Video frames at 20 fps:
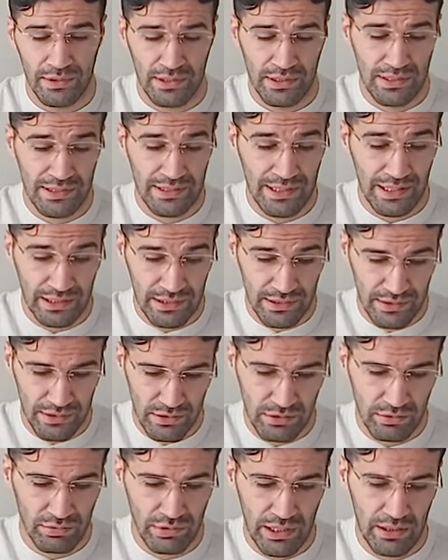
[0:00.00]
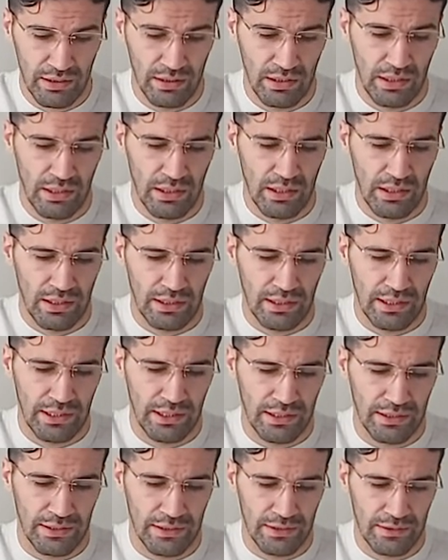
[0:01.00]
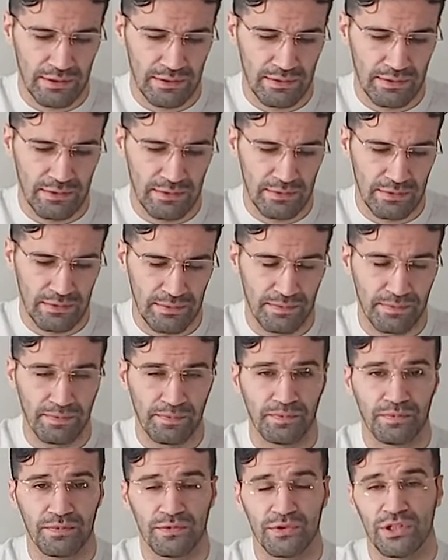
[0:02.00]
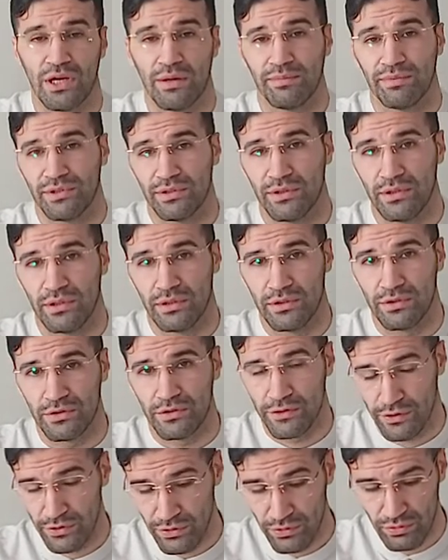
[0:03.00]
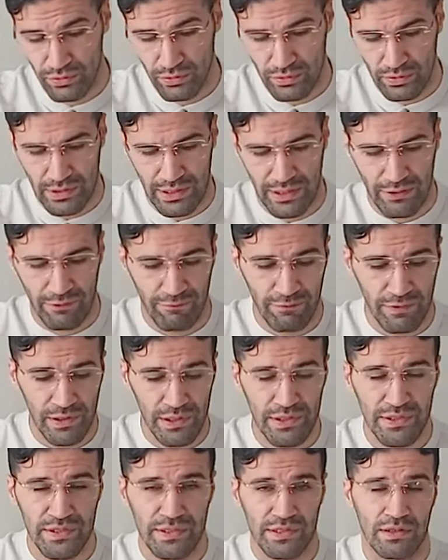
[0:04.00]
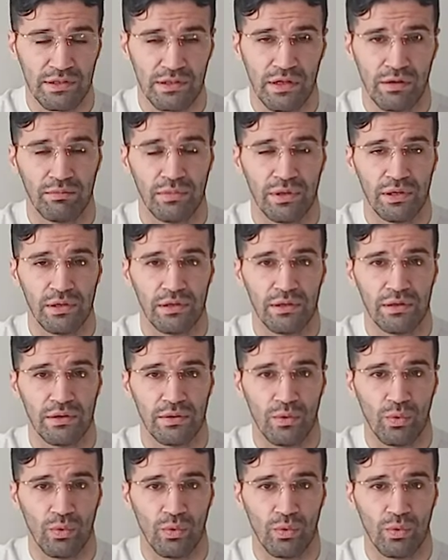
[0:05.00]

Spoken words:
the second surah, and chapter 2, verse number